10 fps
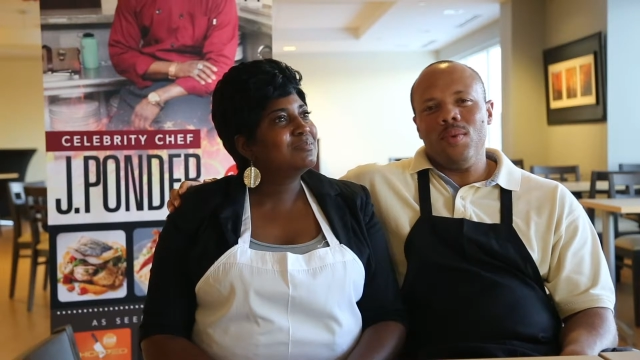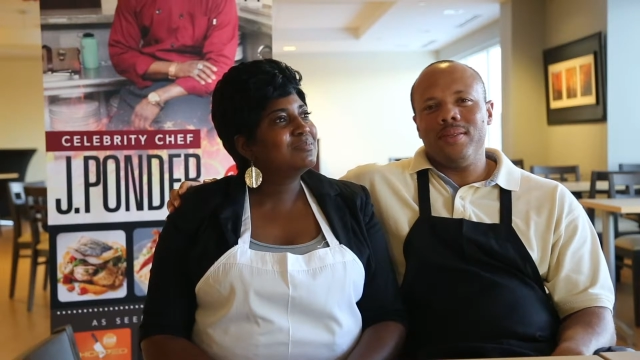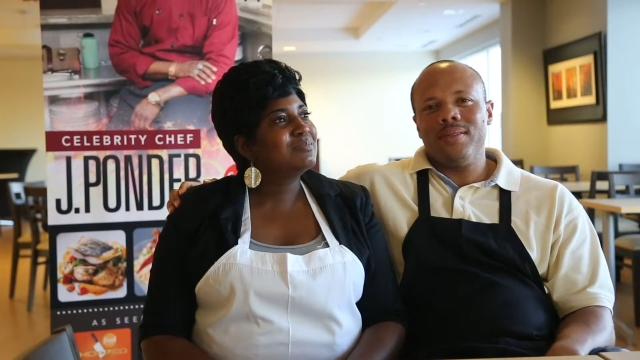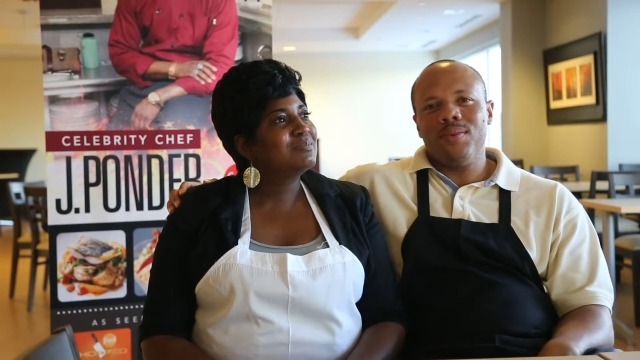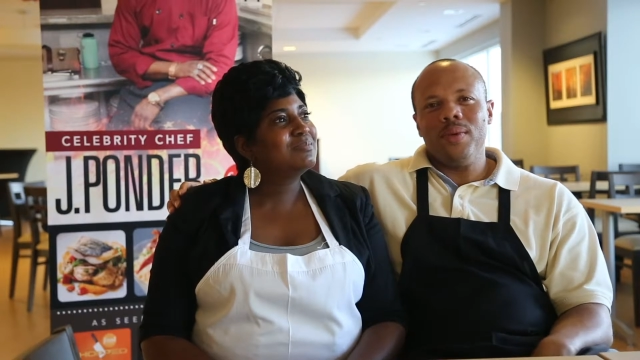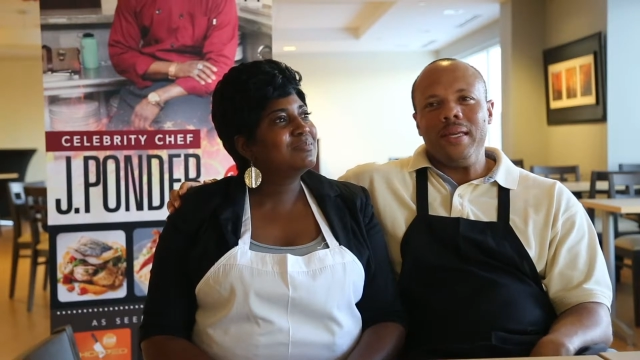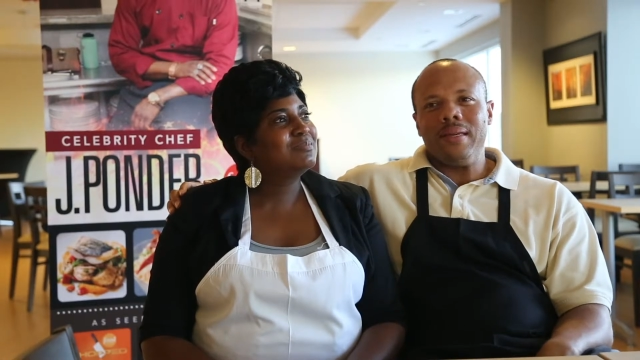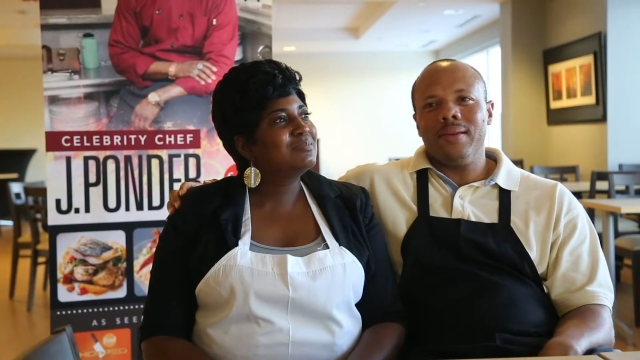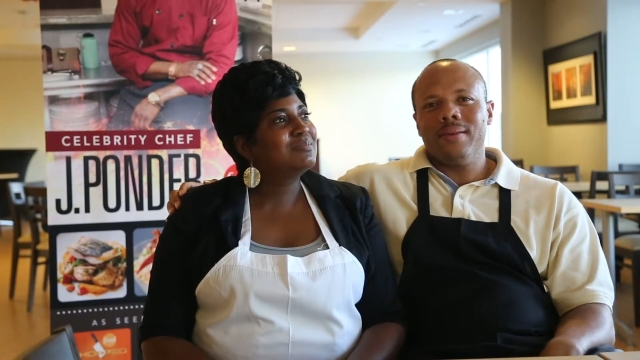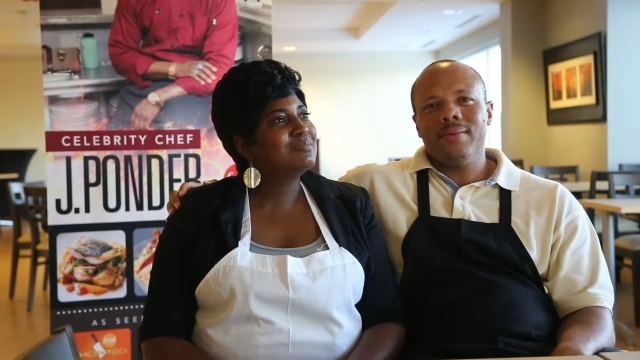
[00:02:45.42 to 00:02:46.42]
Speaker 1: once a
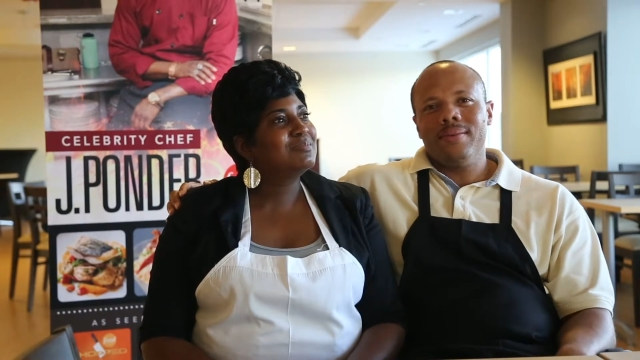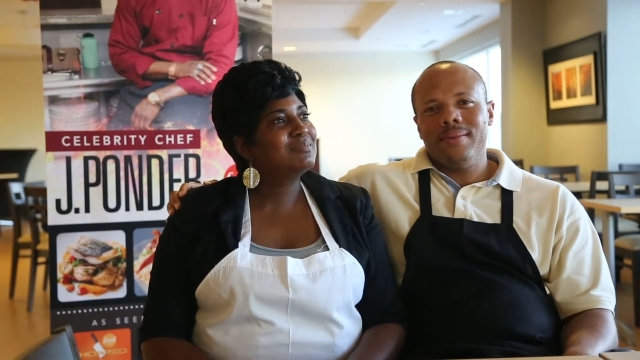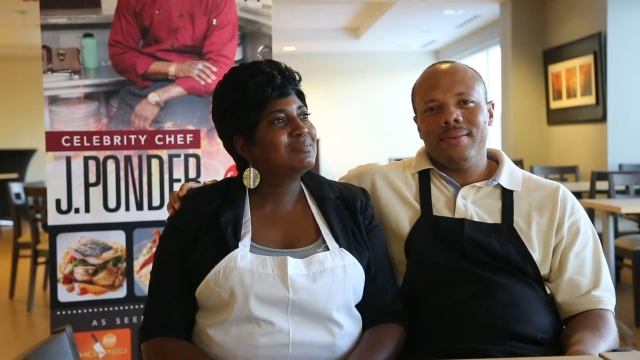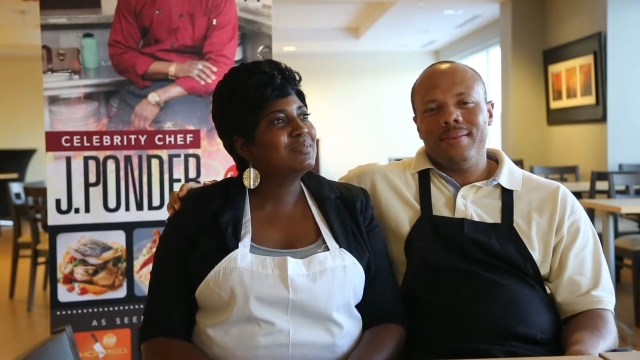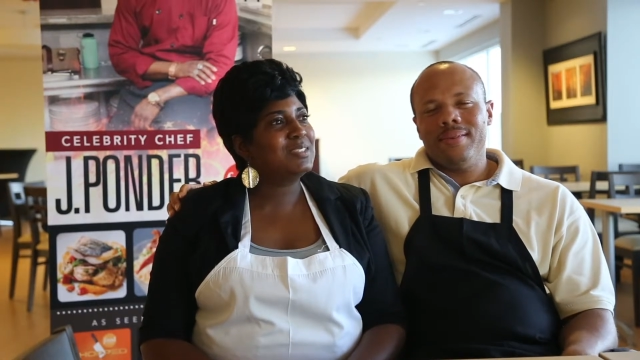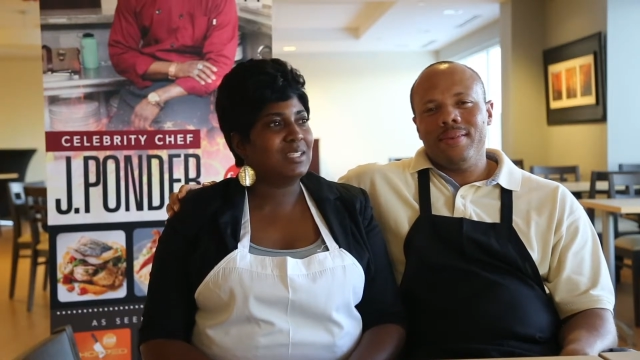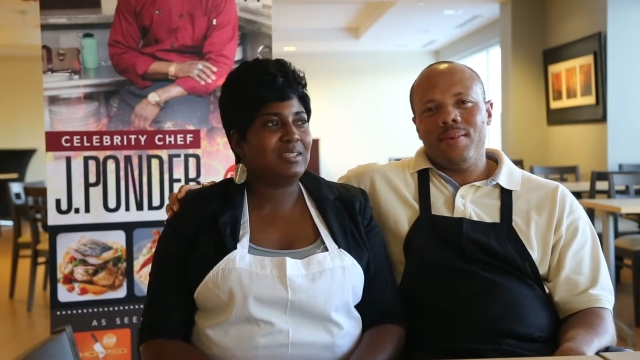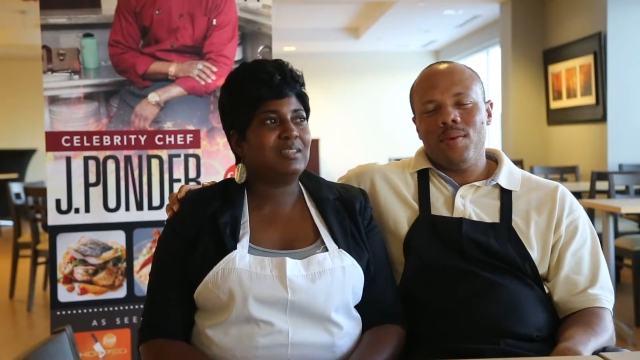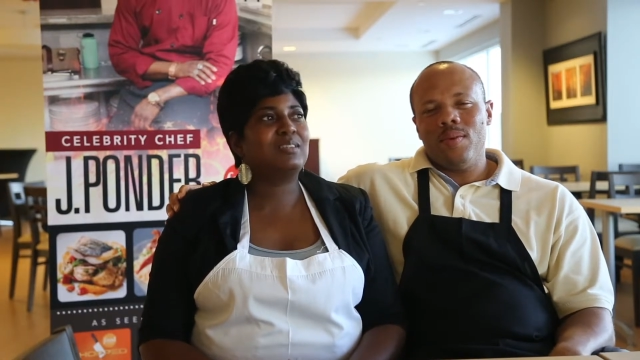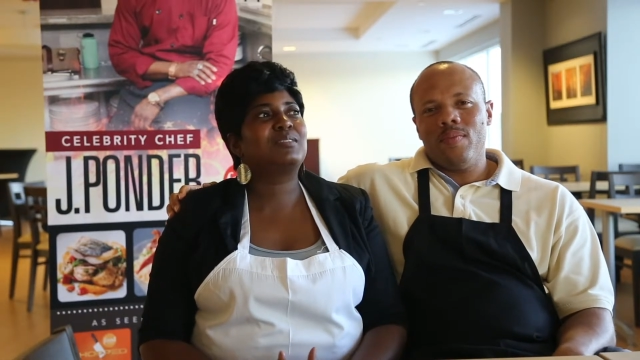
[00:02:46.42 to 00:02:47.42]
week.
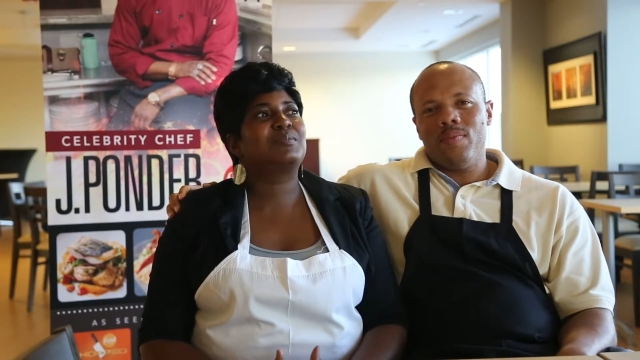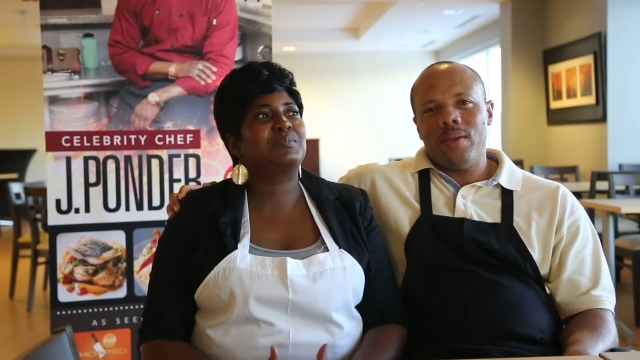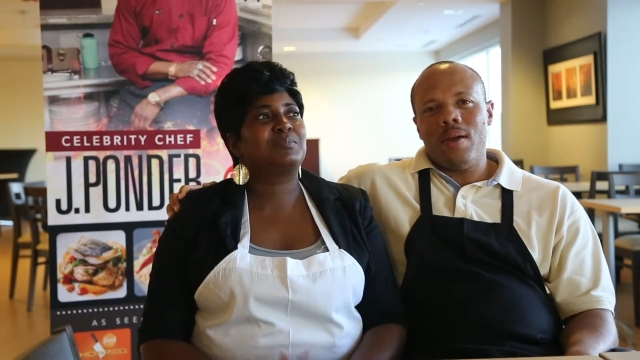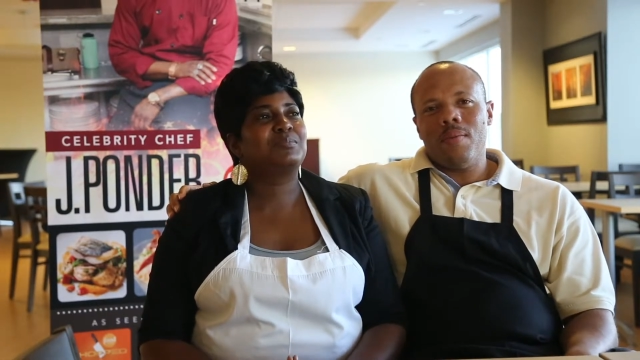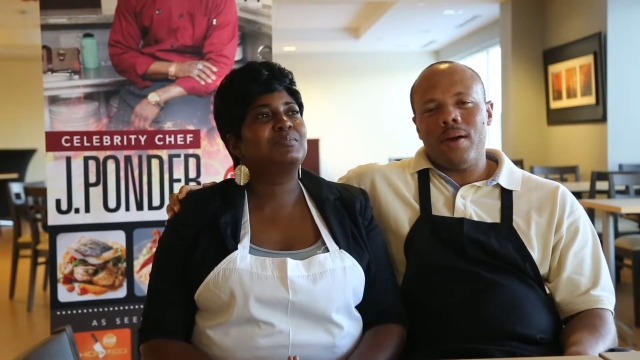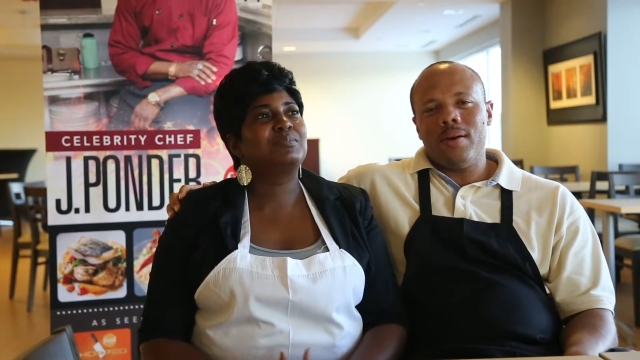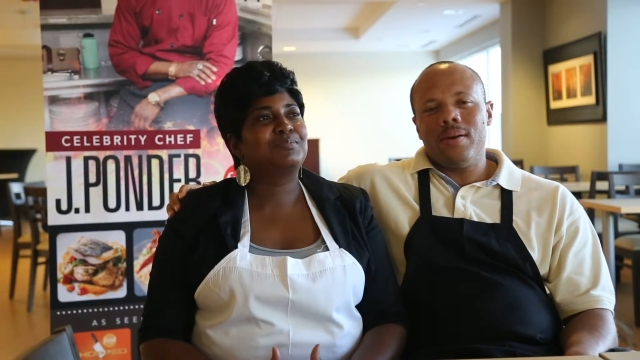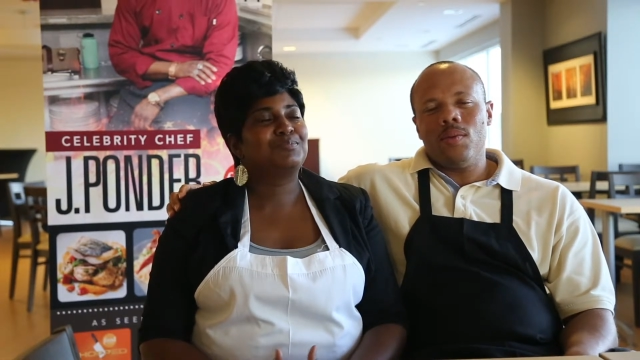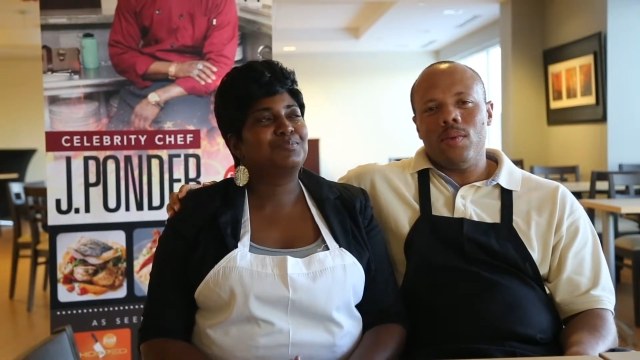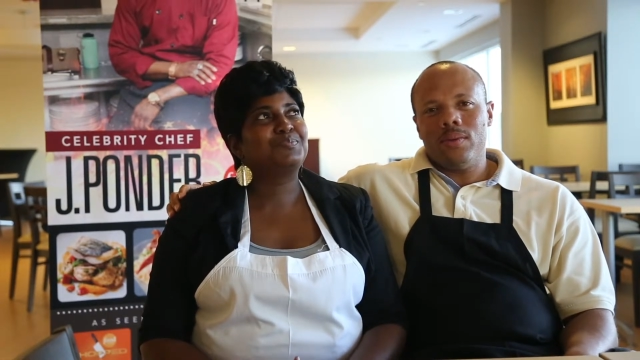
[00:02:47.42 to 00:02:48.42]
Yep, I
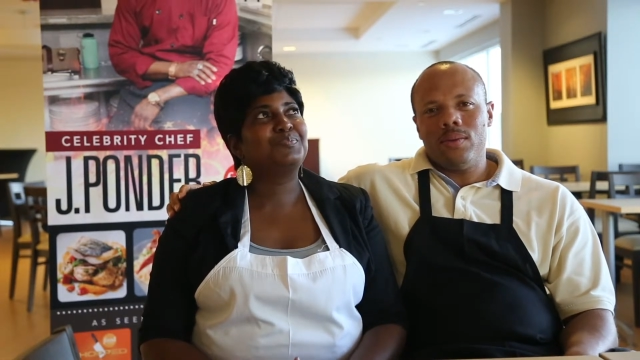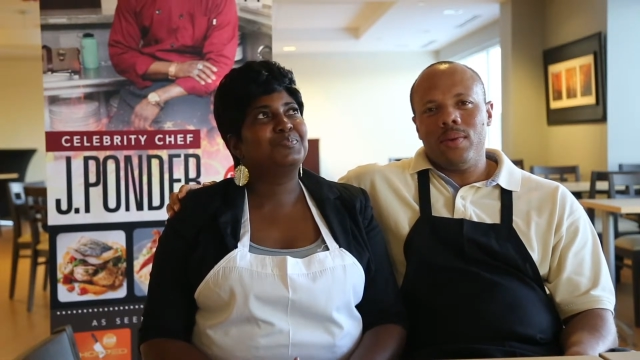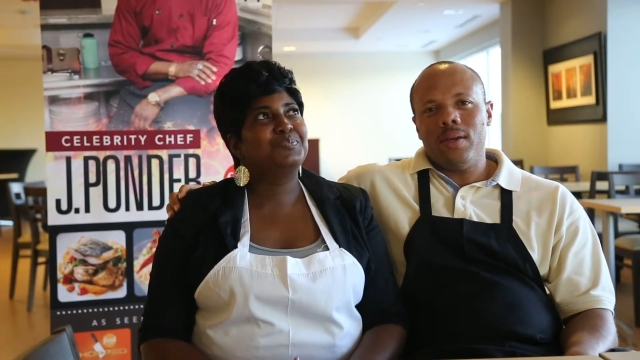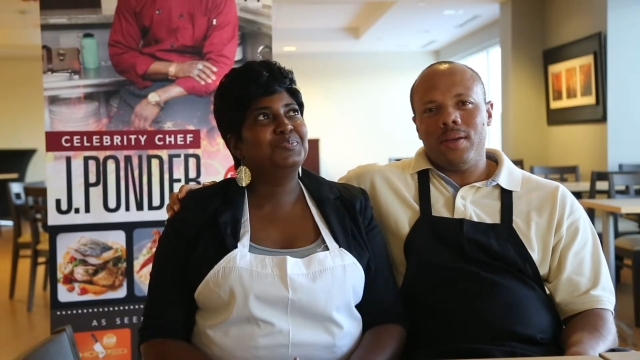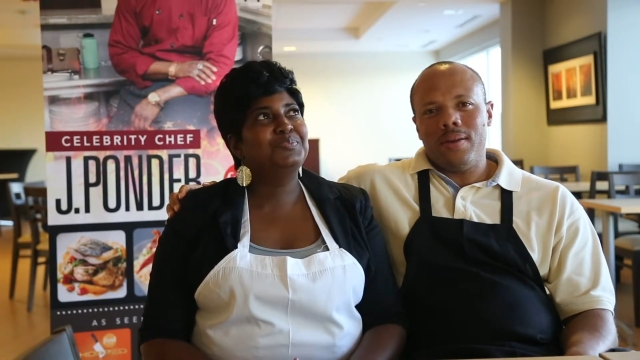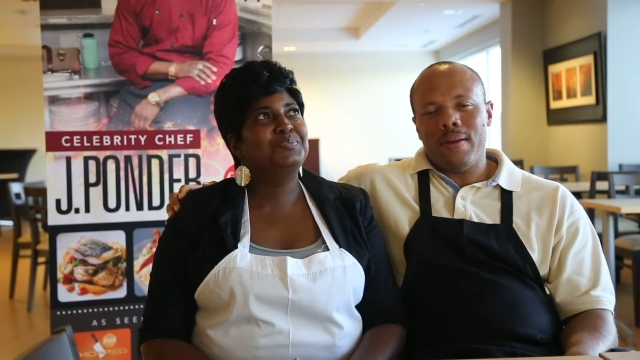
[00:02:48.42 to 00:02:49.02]
cook once a week.